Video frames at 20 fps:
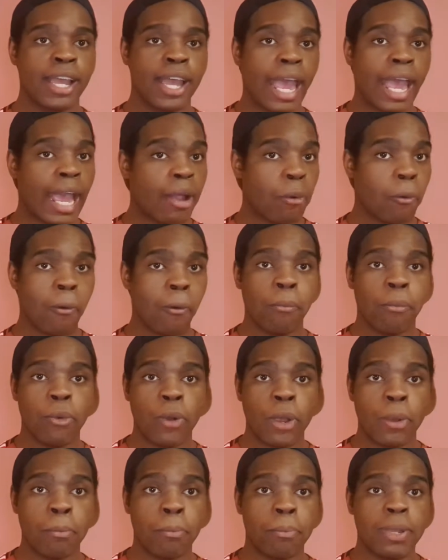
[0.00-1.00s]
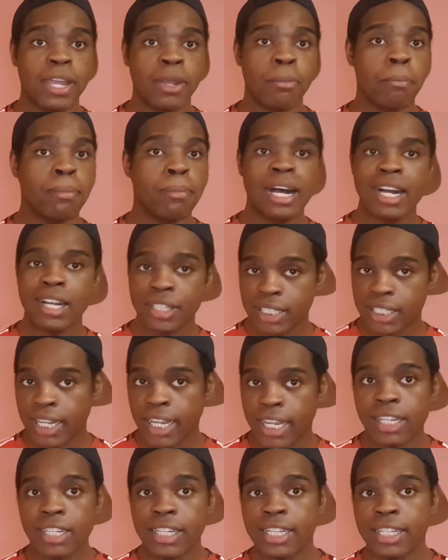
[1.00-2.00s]
At one point being miles
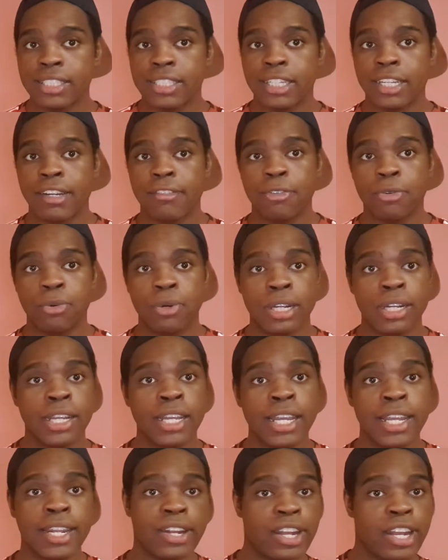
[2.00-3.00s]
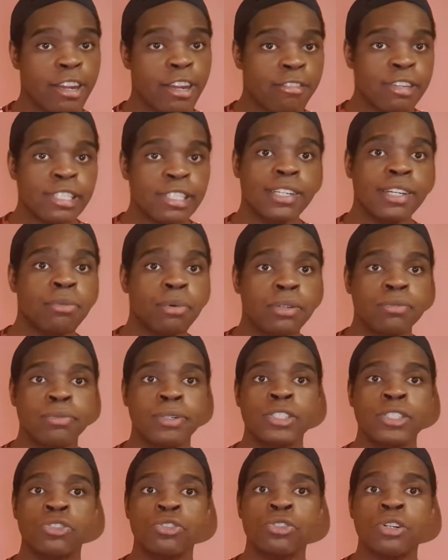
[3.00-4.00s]
ahead against everyone, their recent
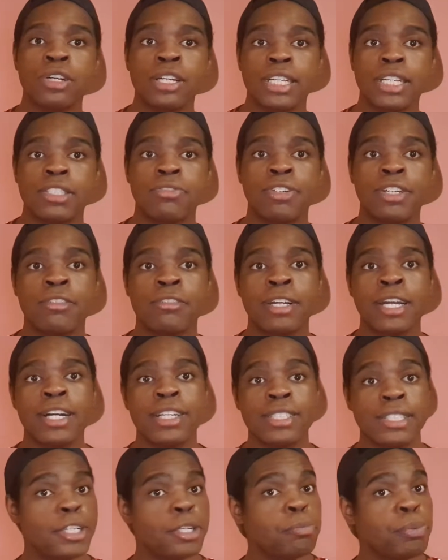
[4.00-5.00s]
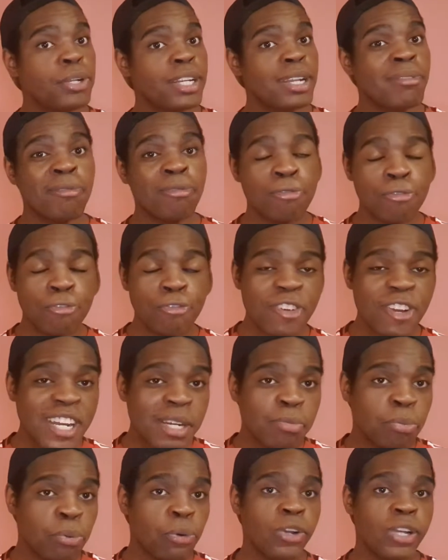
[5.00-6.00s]
1-1 draw against Villarreal has only put them 3
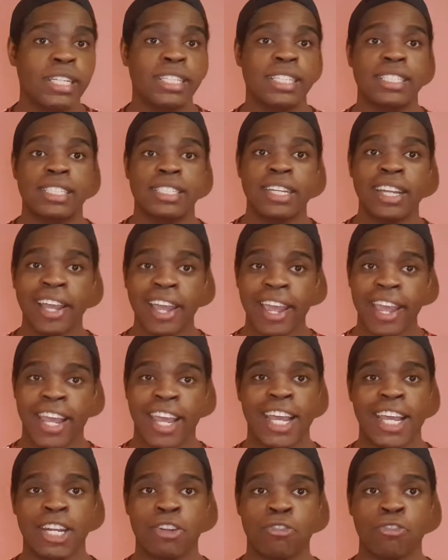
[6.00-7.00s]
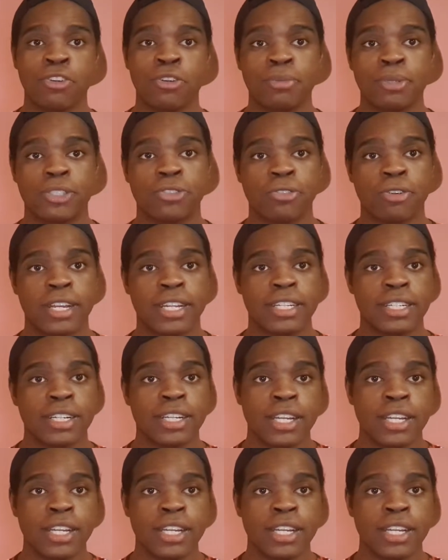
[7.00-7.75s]
points ahead of Real Madrid,